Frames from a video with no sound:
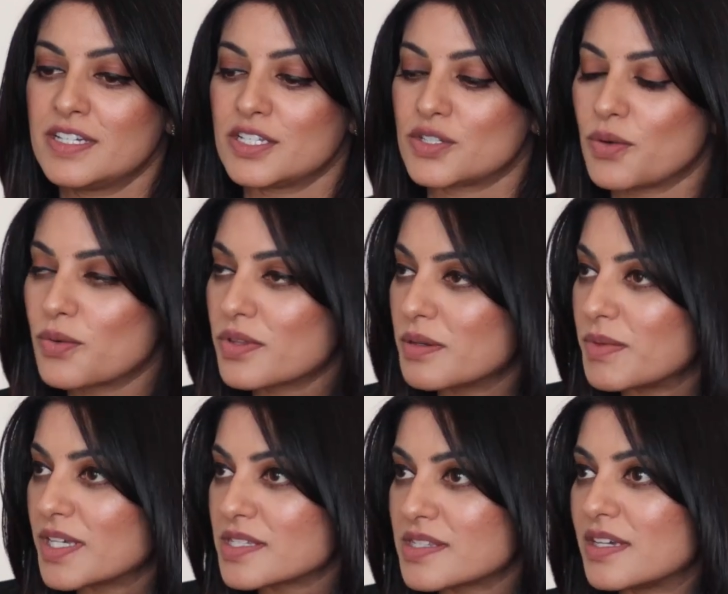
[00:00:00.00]
it totally
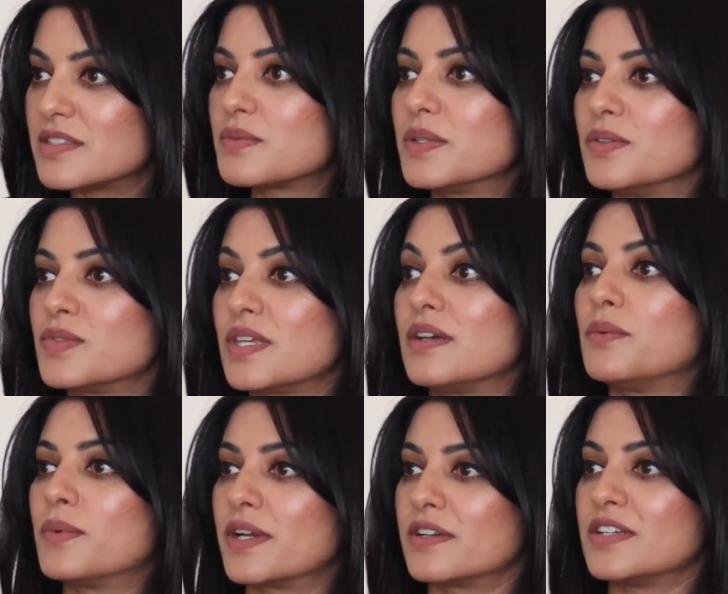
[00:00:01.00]
makes sense when you say
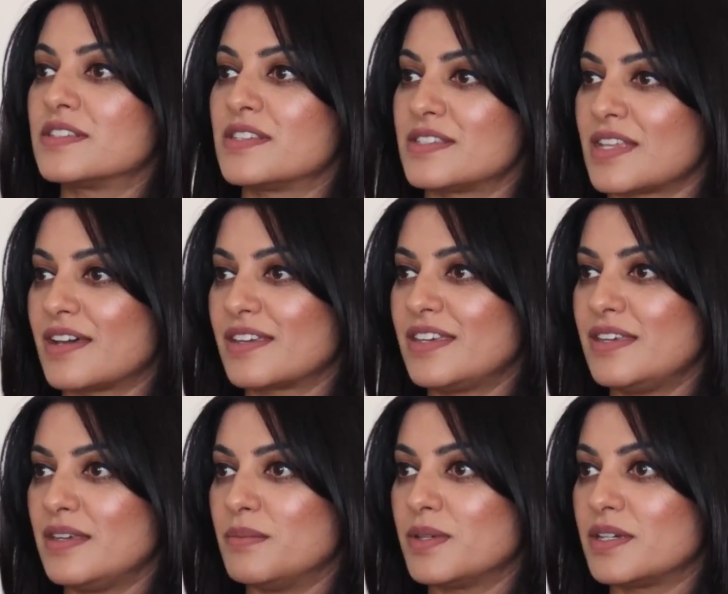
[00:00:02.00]
awareness is that
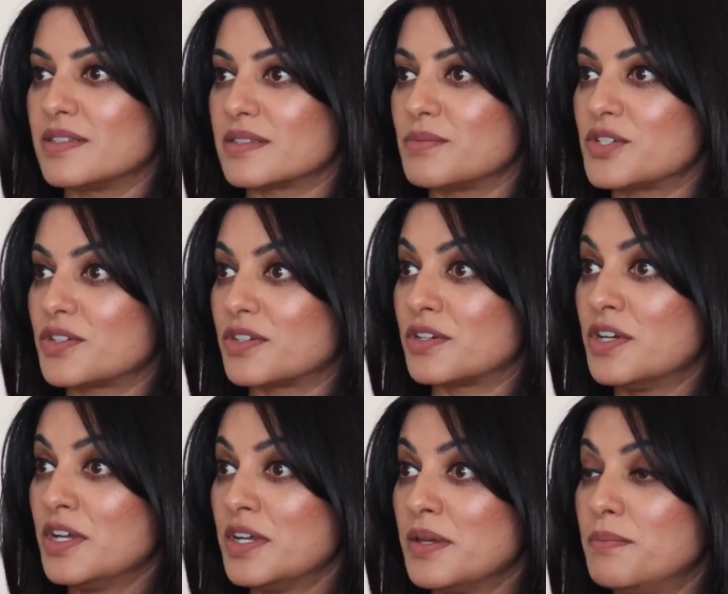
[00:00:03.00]
key, because I'm sure
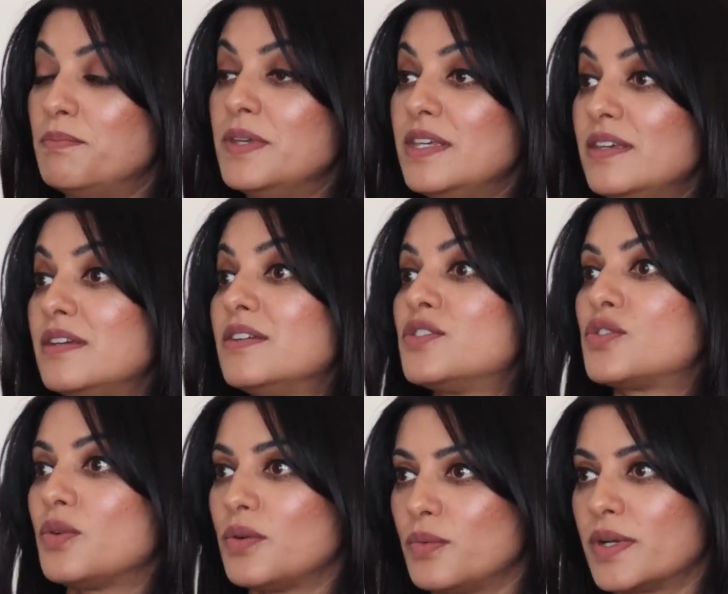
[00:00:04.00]
being
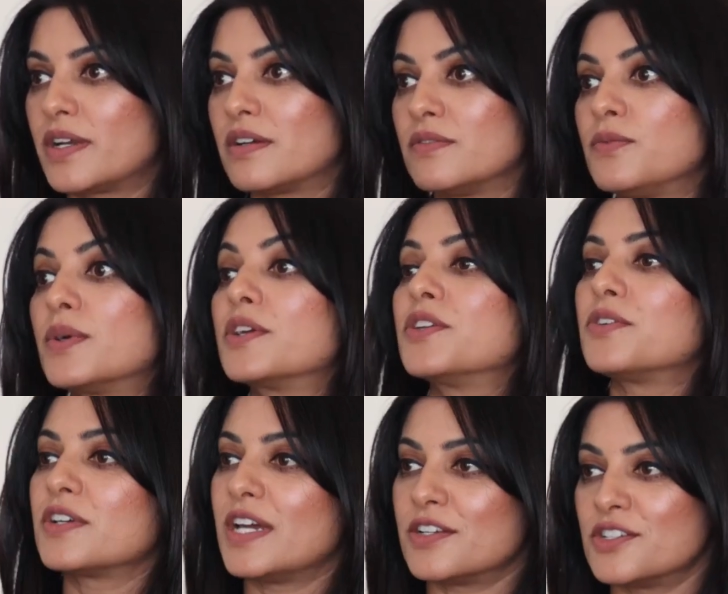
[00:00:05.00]
so aware of where
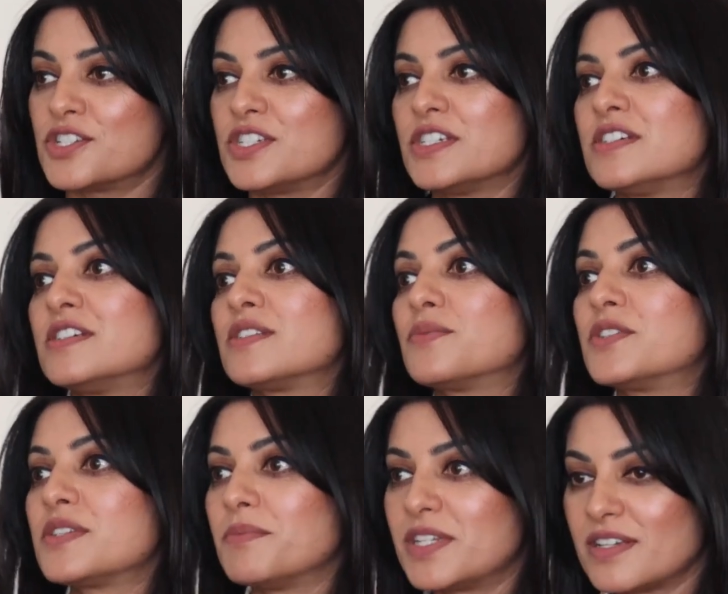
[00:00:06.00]
your energy is and
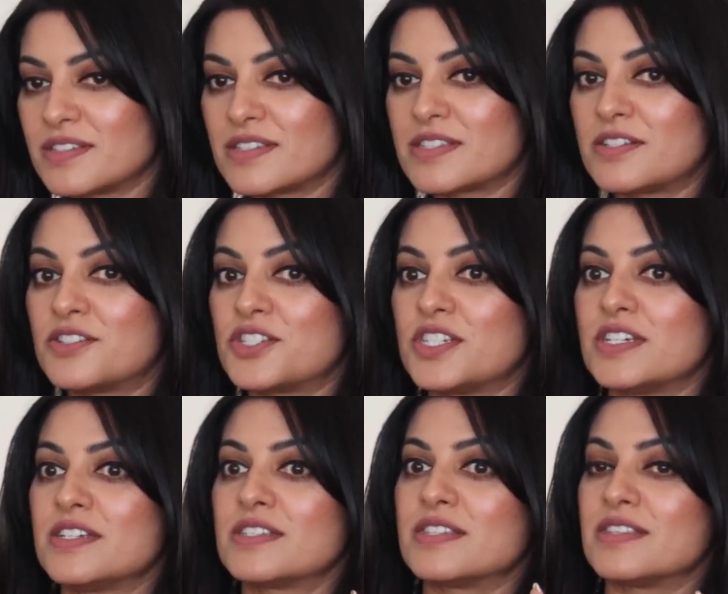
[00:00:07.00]
where somebody else's energy
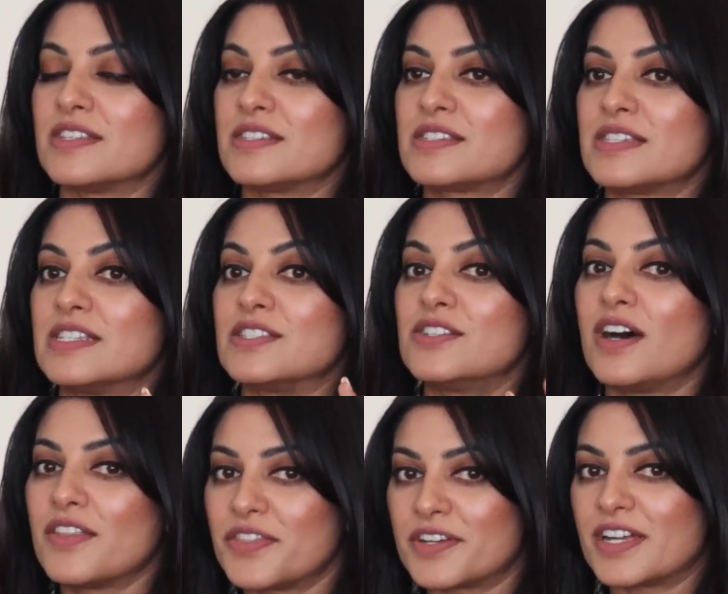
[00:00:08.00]
is, and this is
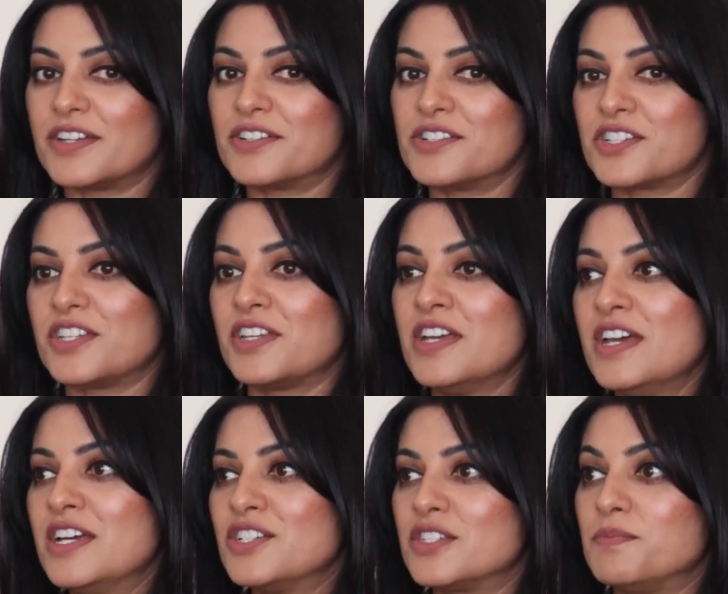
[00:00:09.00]
not their energy,
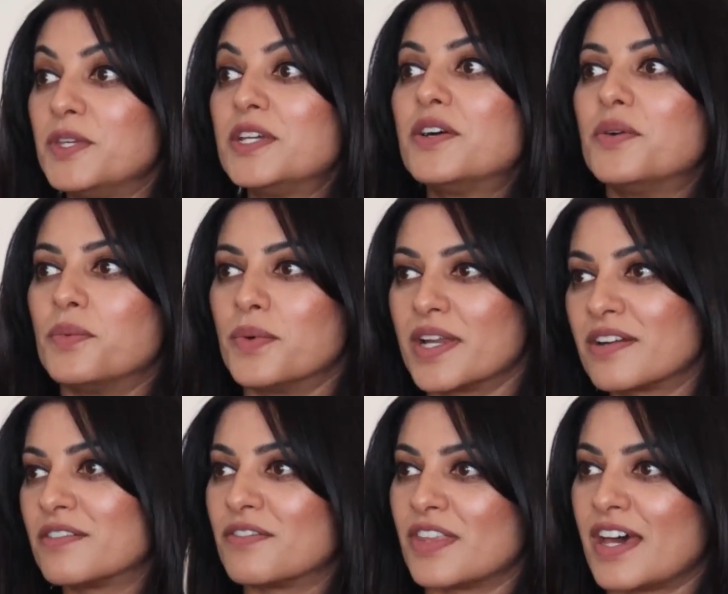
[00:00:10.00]
just being
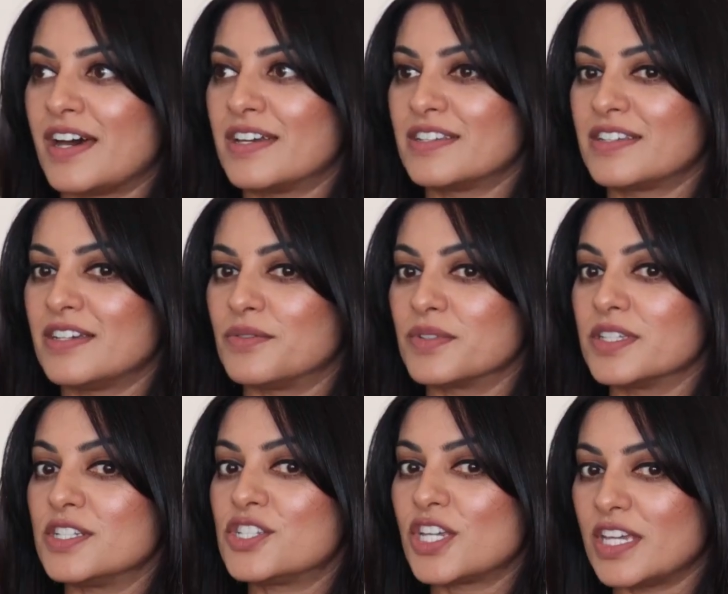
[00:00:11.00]
aware of that can
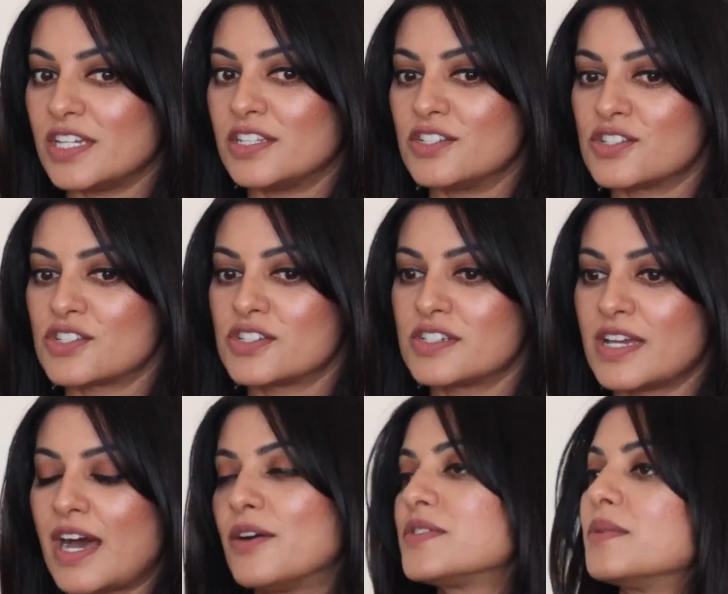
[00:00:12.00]
really change
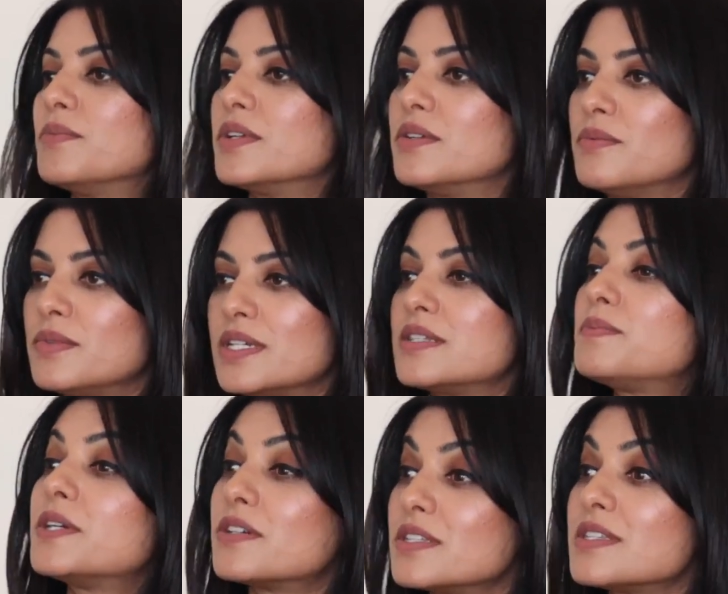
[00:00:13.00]
how the
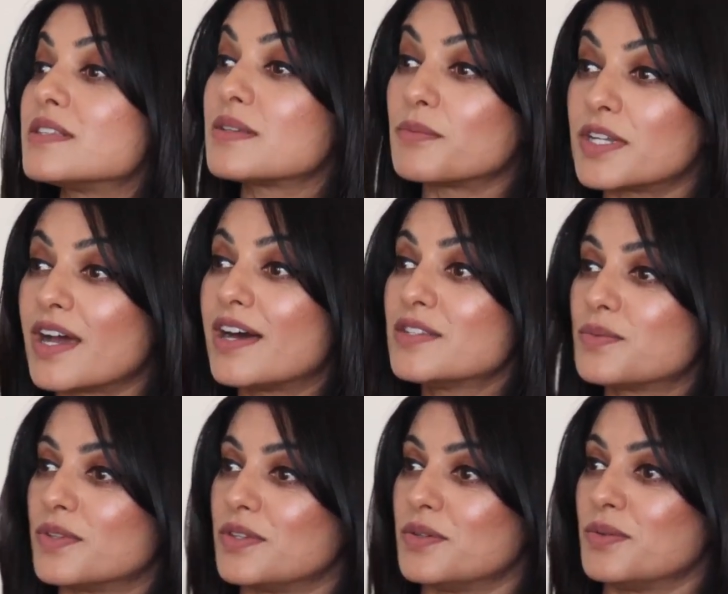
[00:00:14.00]
experience that someone
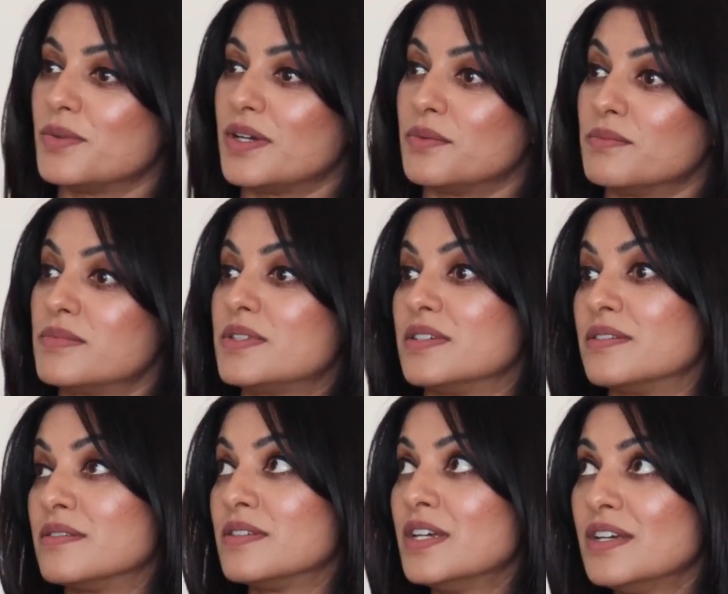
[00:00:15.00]
has with you and
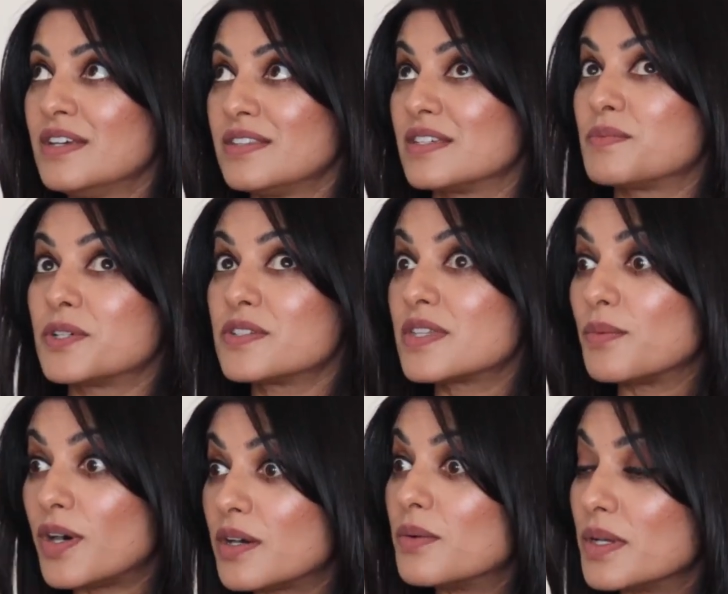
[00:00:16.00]
the experience
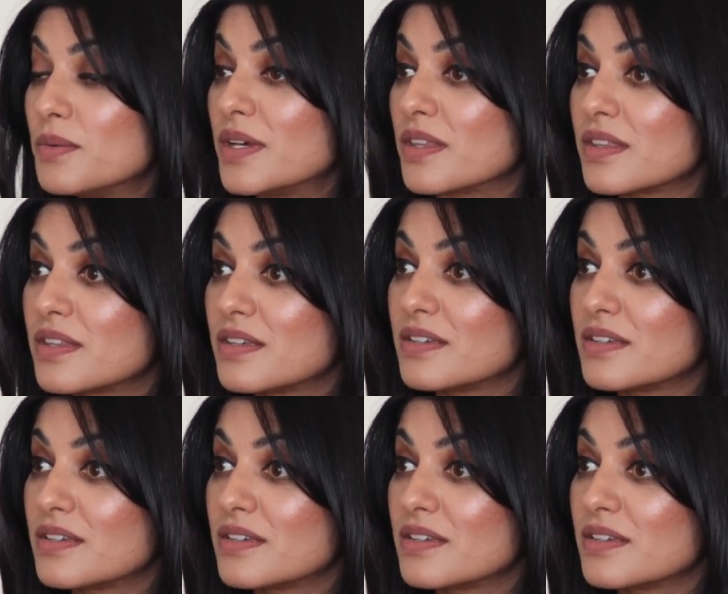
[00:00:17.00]
they walk away with.